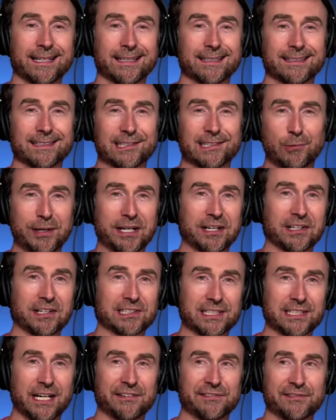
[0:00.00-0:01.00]
the weird
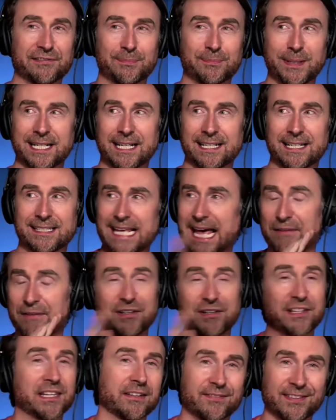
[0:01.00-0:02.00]
stuff, because
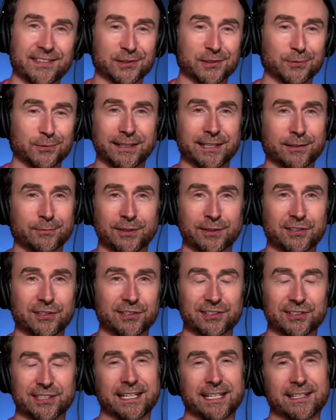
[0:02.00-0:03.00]
everything feels weird when you're
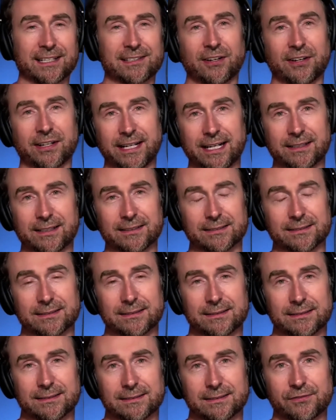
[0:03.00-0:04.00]
just getting started out,
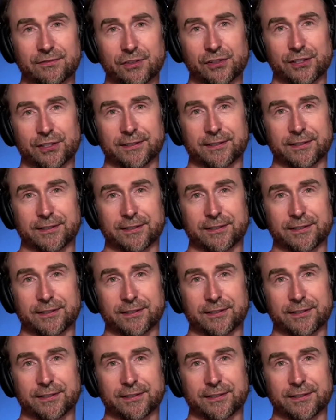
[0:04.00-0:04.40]
for sure.